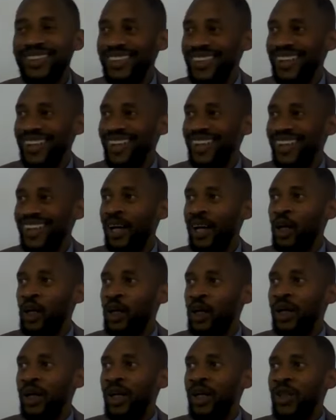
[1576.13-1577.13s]

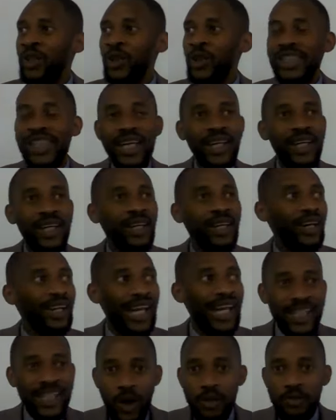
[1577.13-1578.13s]
to say,
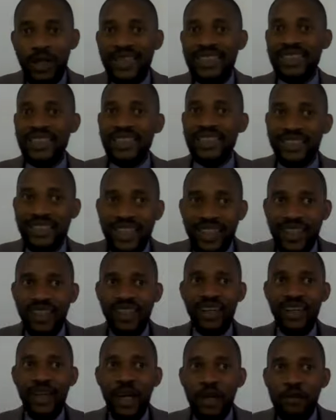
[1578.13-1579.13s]
right now, if I sit
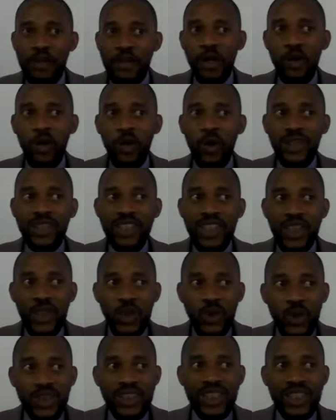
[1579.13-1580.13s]
here, if I continue to
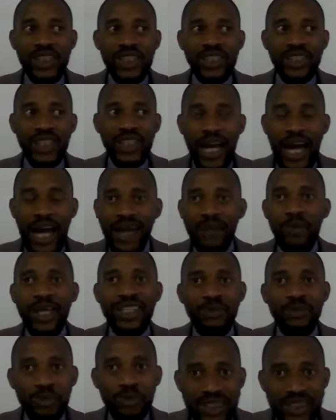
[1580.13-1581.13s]
sit here, I might
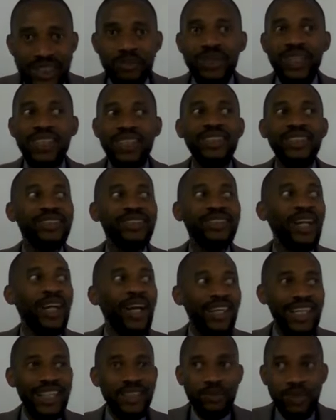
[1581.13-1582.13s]
be tempted.
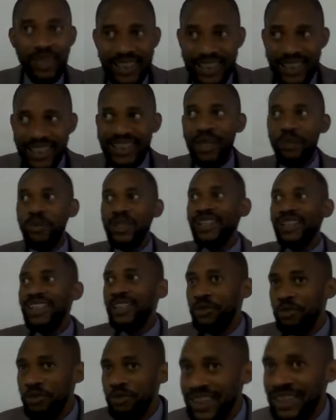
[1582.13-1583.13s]
Let me stand up and
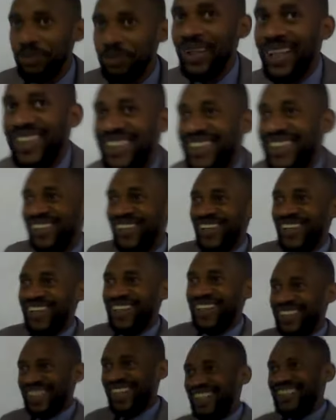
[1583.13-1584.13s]
leave this place. you
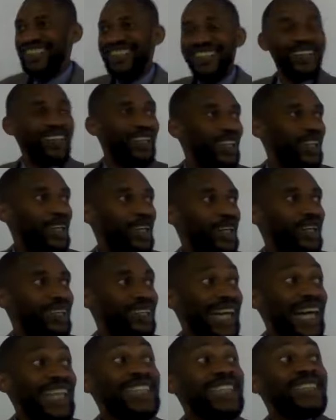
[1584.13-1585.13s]
understand?
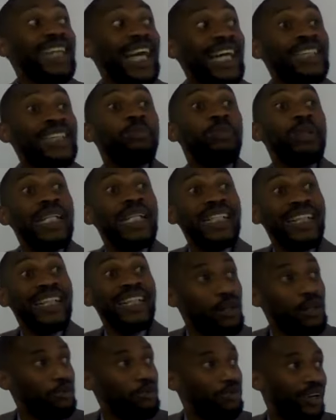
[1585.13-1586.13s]
That's that's being
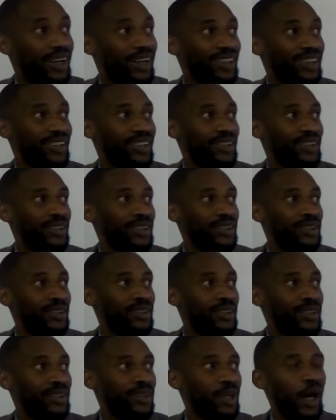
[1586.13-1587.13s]
clever.
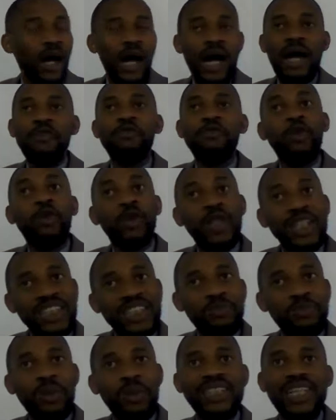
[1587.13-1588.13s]
A foolish
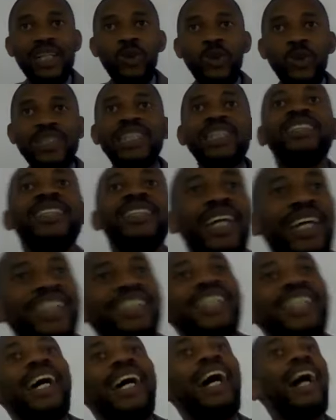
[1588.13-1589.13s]
person who sits there and
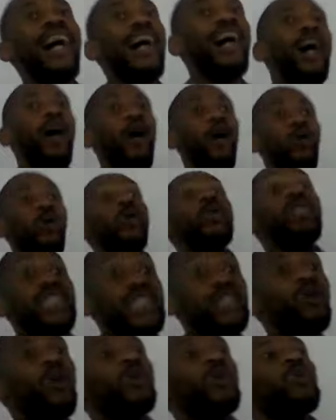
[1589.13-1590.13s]
say, ah, we'll
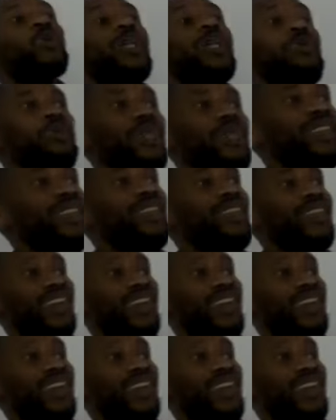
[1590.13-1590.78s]
see what will happen.